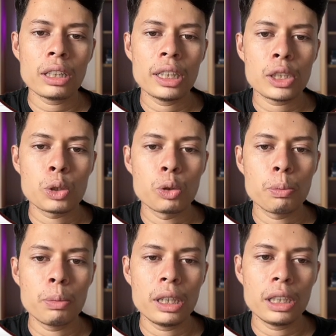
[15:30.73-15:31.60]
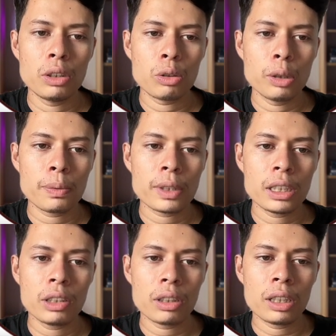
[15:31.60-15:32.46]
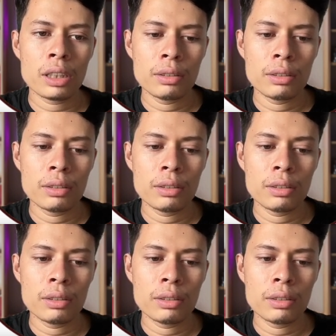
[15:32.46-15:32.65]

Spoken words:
It should be your website URL.